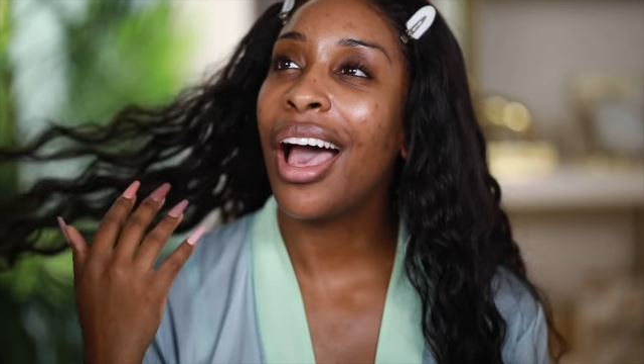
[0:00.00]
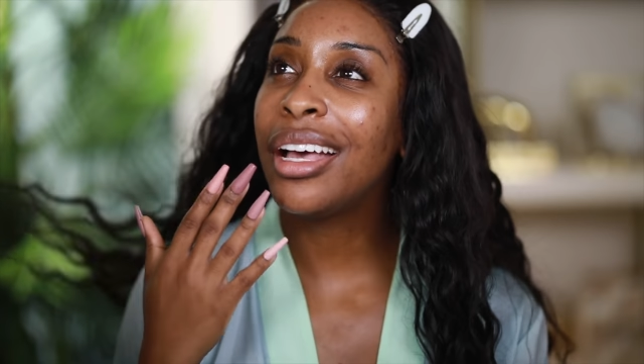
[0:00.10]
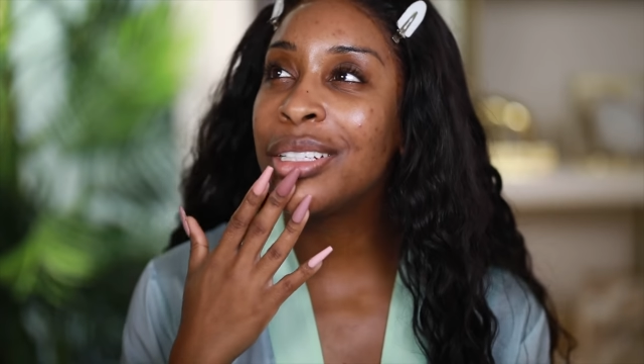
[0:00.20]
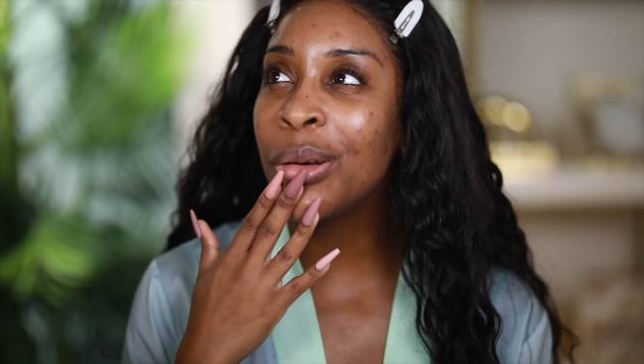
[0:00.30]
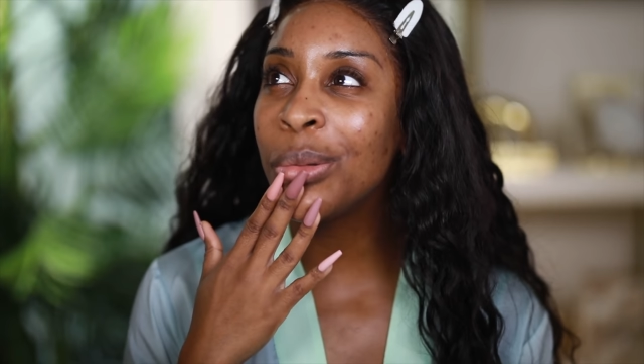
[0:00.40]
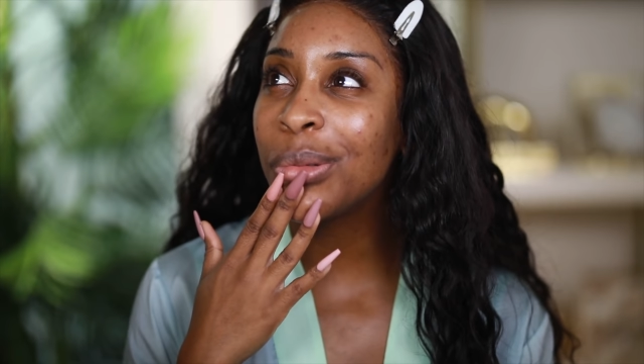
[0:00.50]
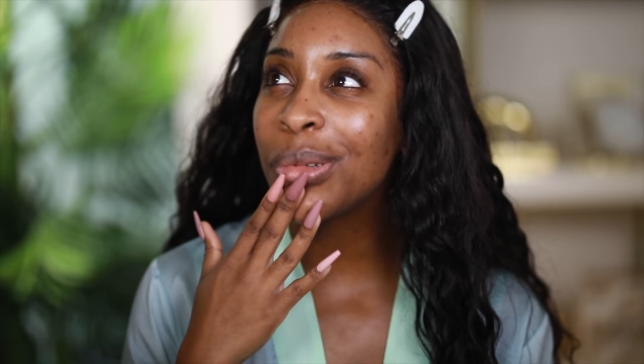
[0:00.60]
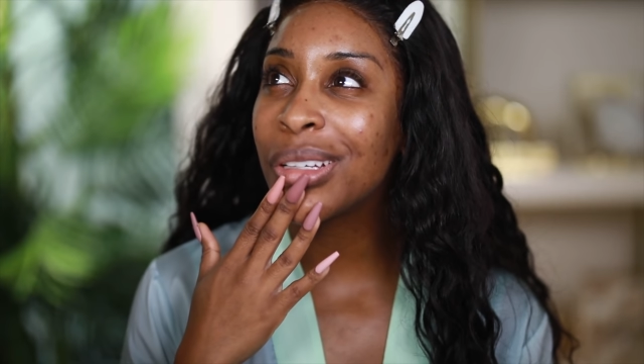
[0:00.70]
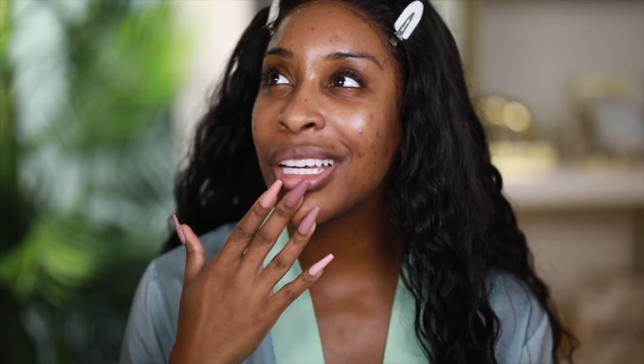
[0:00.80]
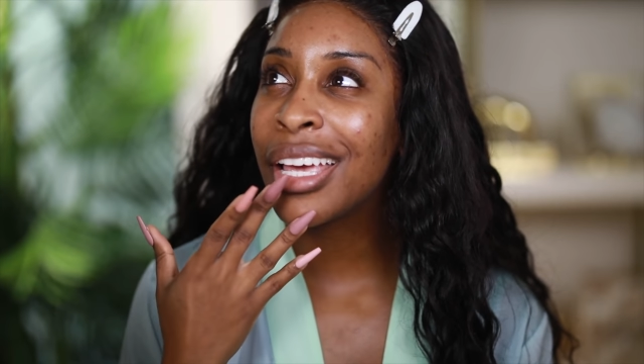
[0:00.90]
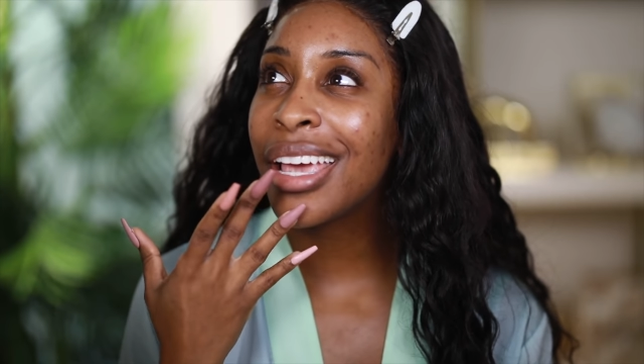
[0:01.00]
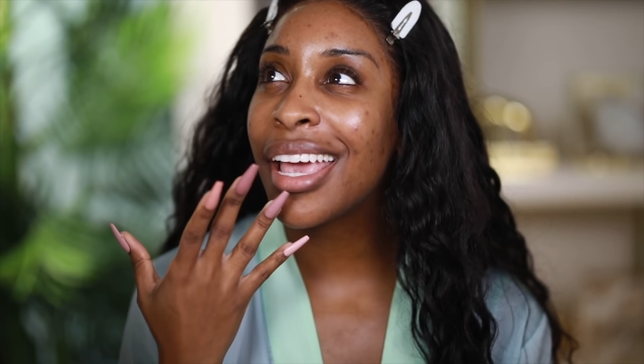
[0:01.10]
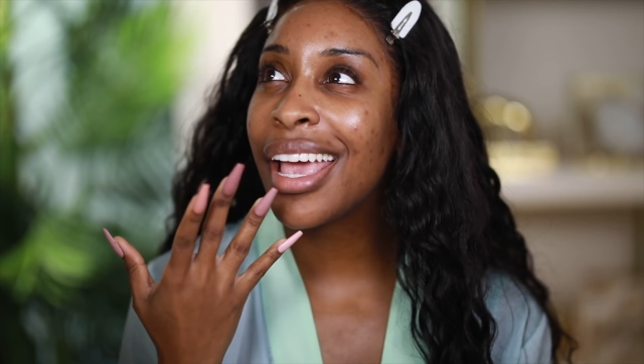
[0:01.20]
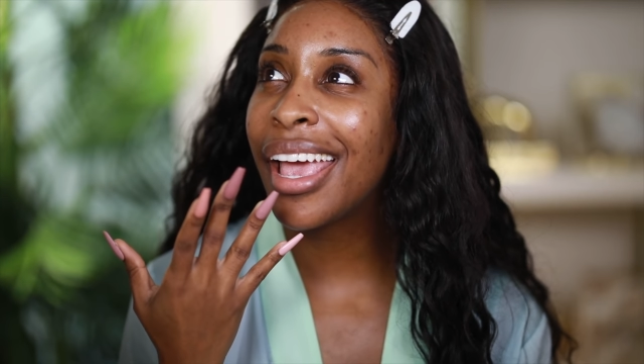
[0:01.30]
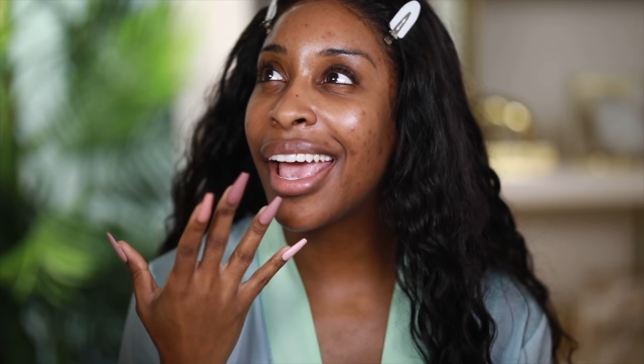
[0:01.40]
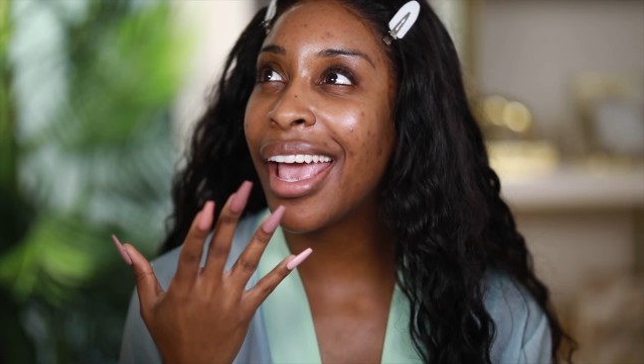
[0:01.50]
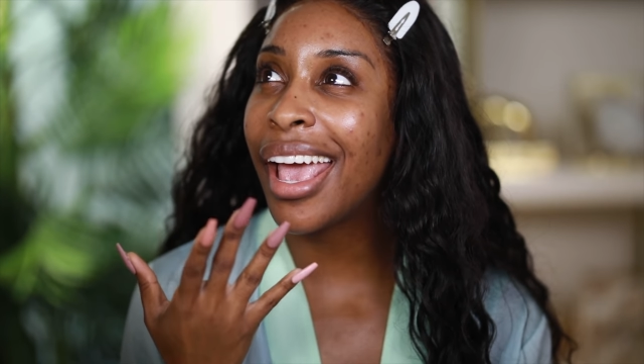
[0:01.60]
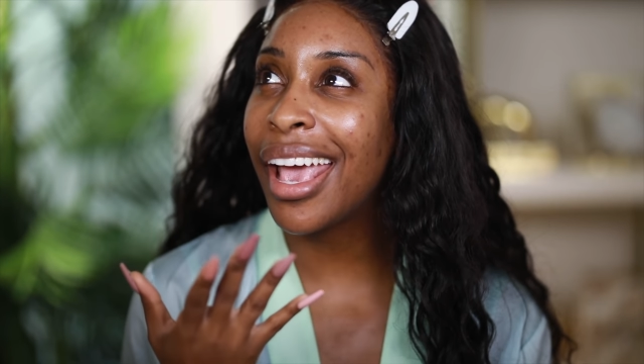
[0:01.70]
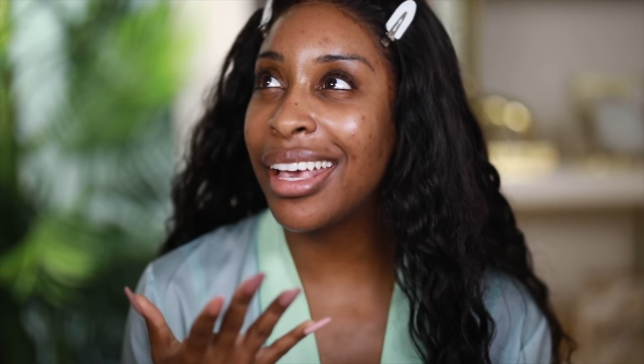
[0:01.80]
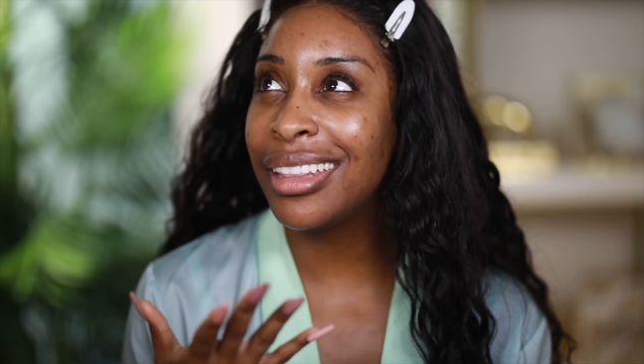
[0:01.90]
I don't
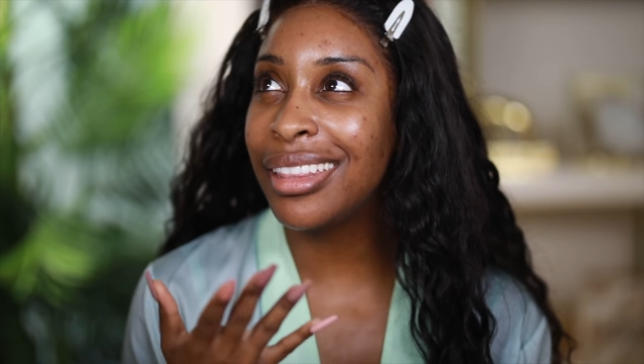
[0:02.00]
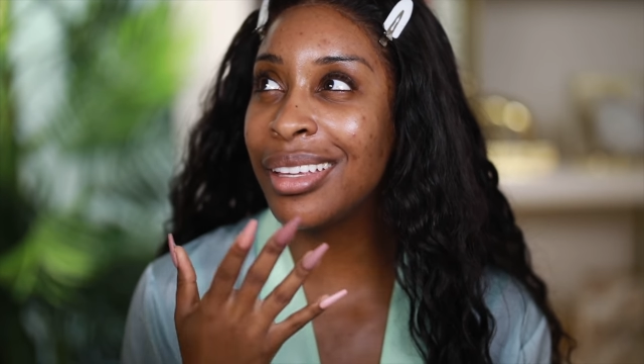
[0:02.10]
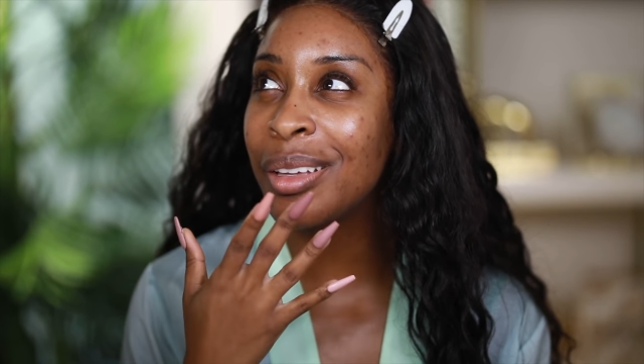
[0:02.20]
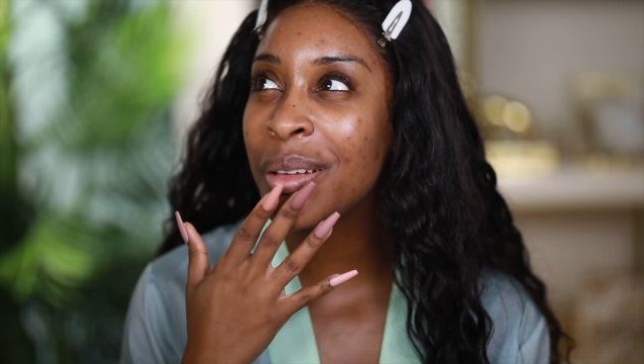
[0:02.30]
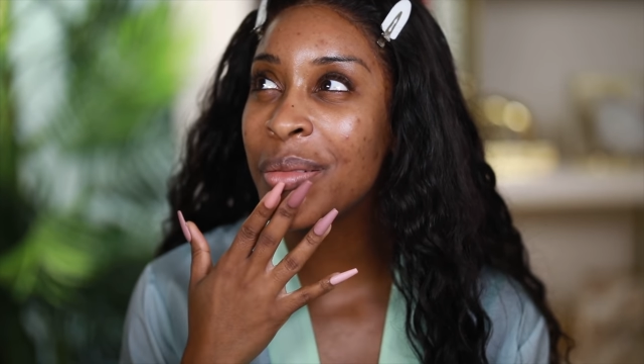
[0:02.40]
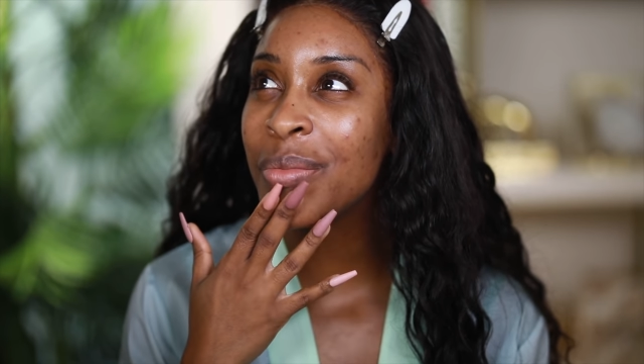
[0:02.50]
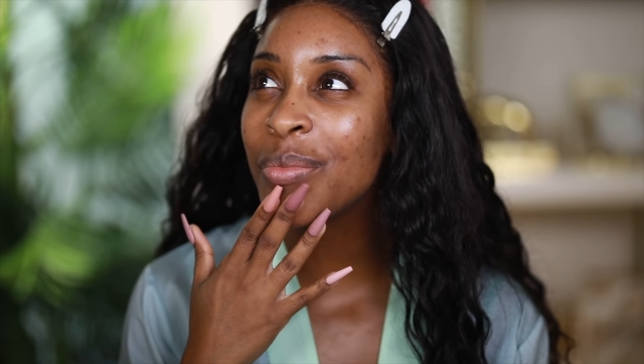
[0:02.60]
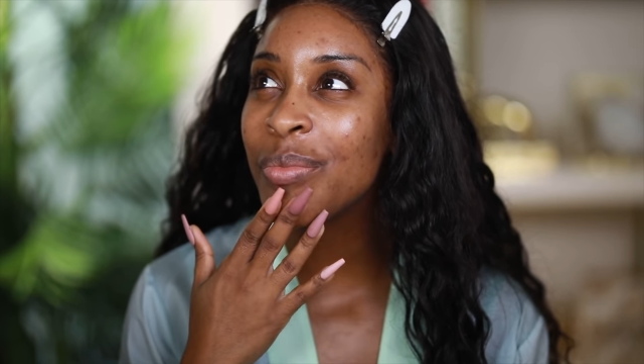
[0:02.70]
hate them.